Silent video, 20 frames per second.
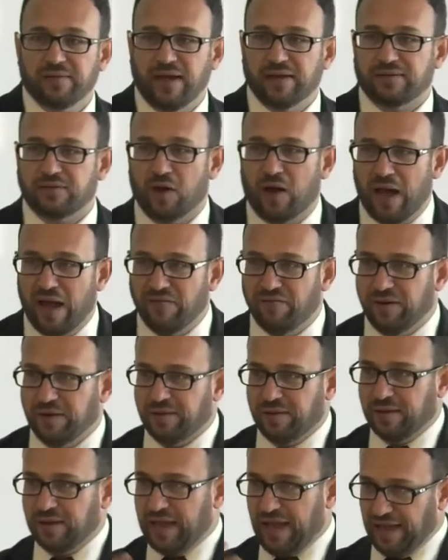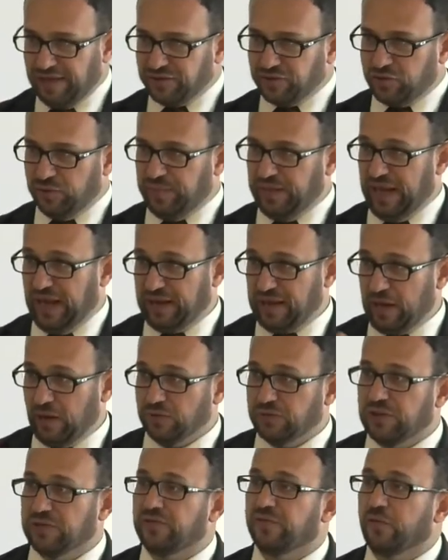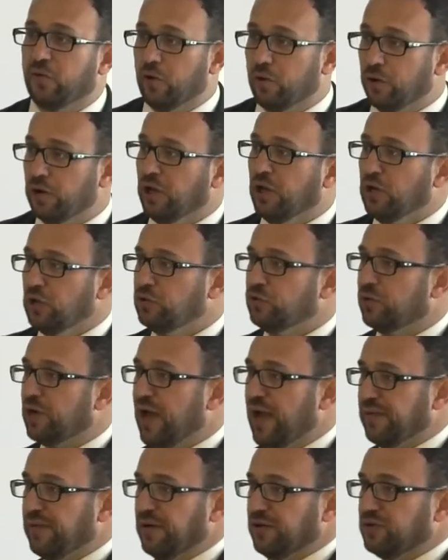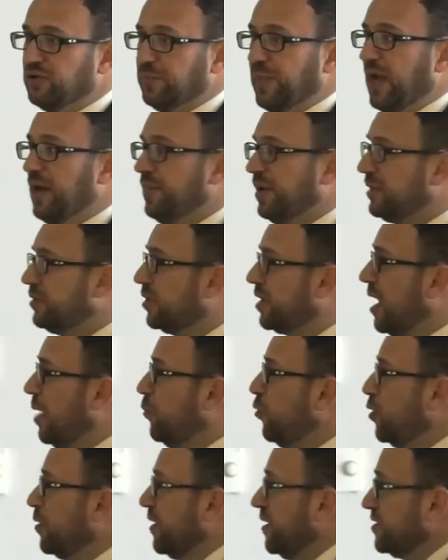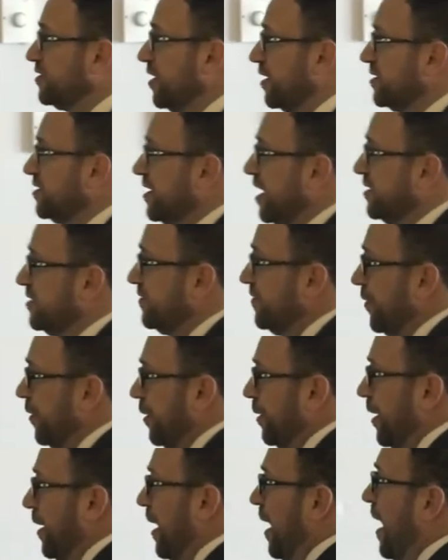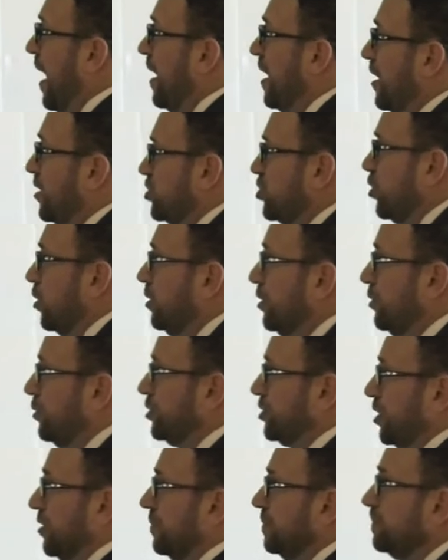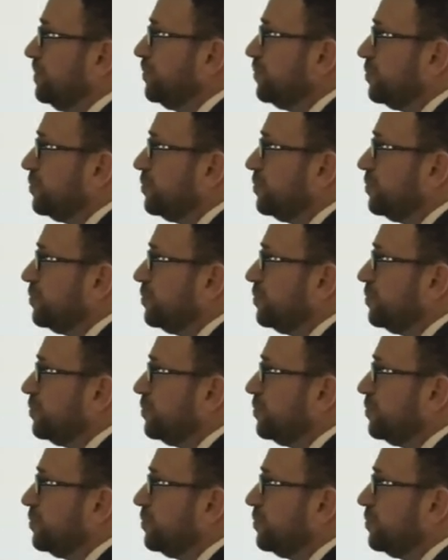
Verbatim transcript: that everything has to be accounted for together to be able to come with a successful solution.